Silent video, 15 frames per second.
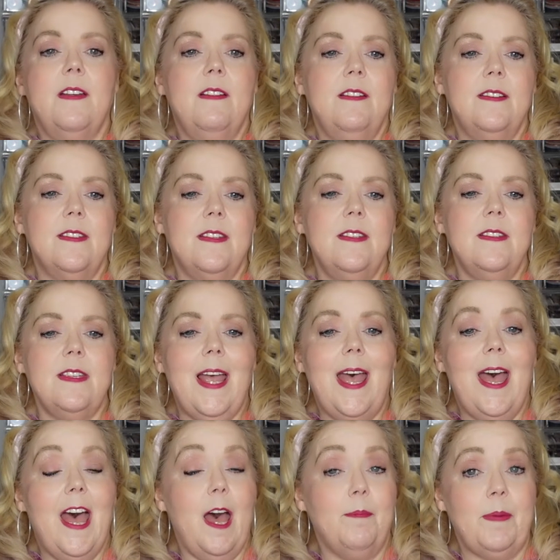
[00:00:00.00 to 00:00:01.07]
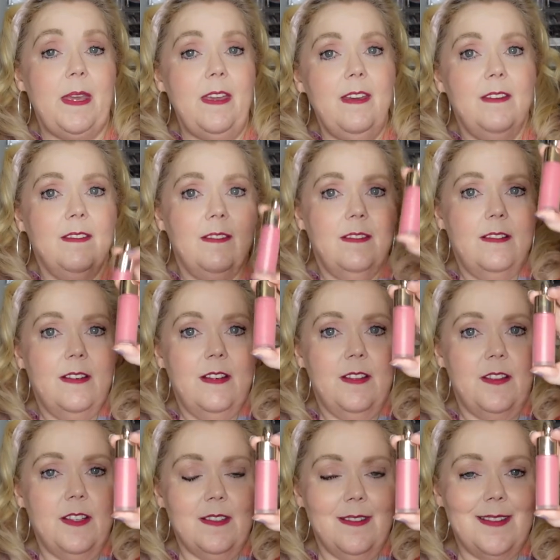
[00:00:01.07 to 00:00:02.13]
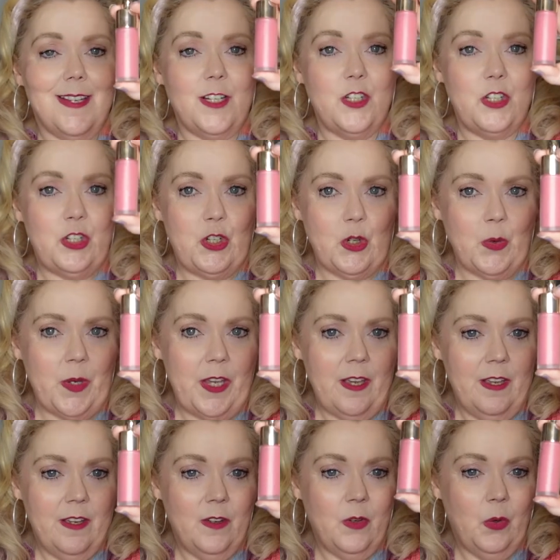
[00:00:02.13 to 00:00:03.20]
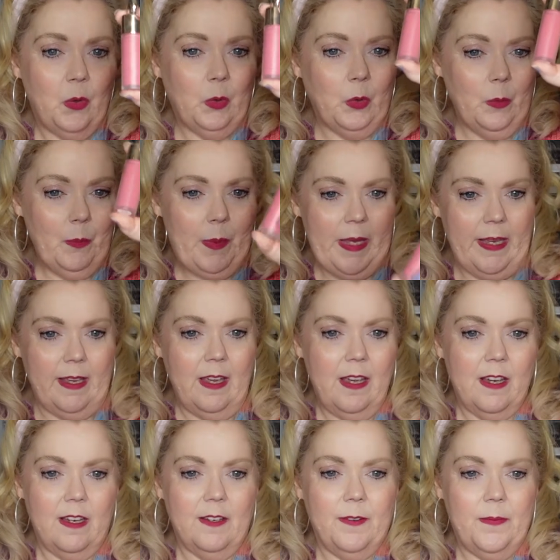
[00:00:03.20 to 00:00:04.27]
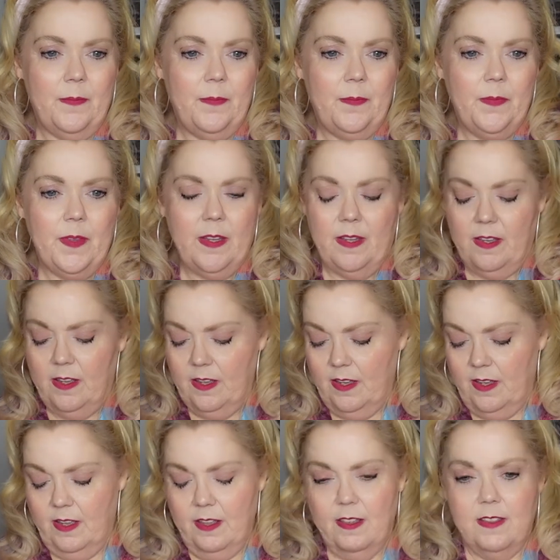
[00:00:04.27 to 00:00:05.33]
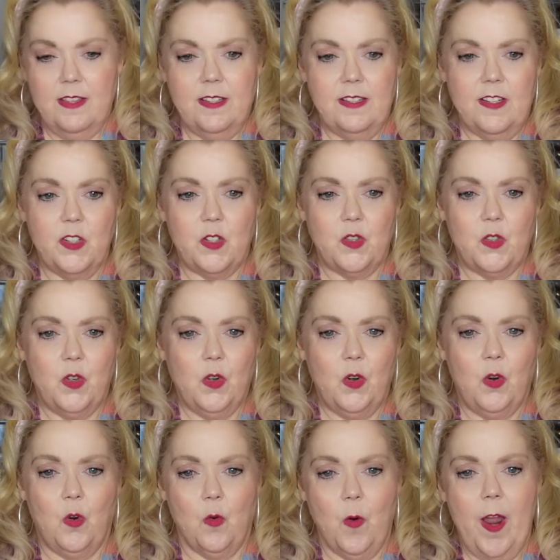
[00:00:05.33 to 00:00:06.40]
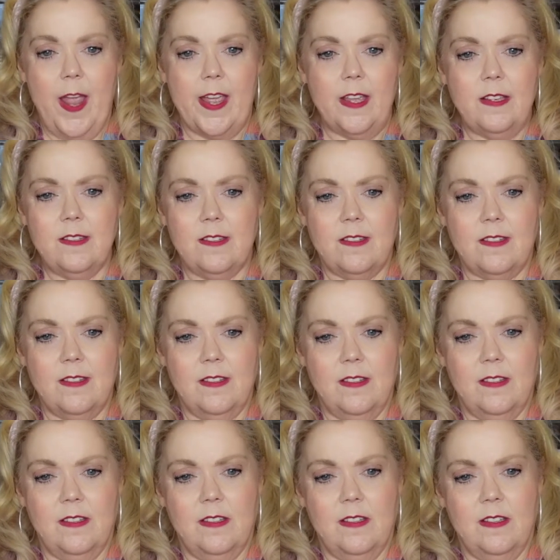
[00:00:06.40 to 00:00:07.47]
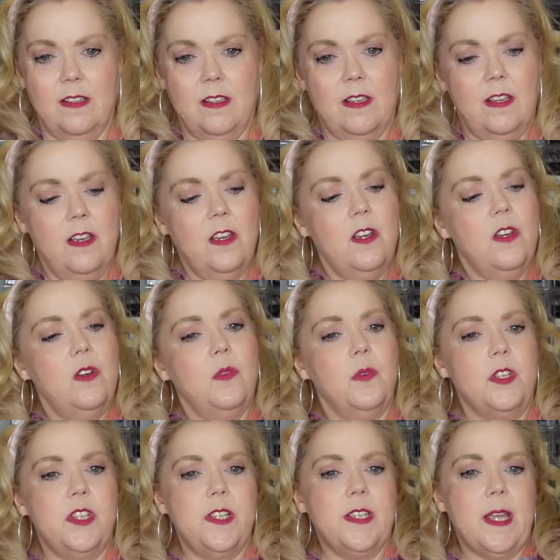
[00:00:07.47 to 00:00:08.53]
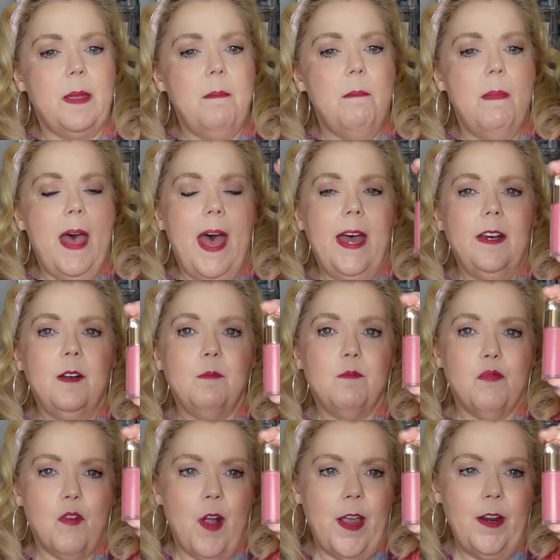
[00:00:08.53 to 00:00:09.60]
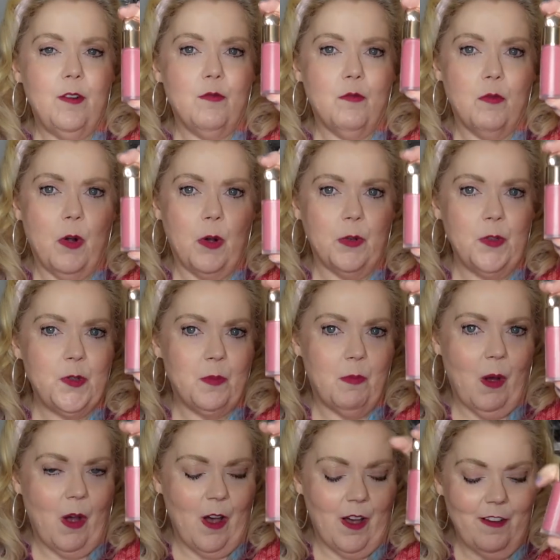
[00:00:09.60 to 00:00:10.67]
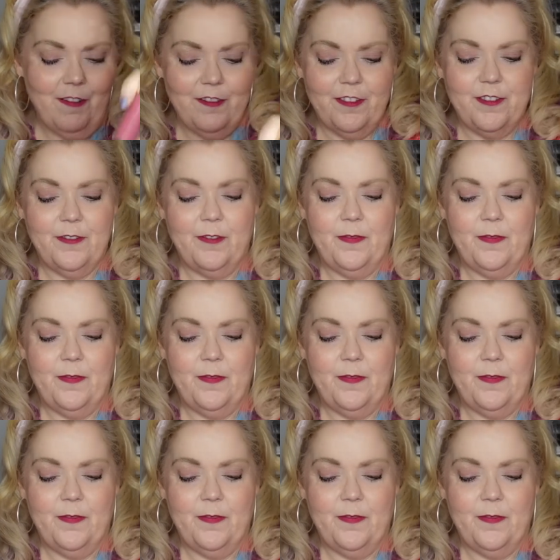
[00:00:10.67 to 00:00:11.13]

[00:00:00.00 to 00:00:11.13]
this is Happy. This is a dewy, cool pink. This is Grace, which is a matte, bright rose mauve.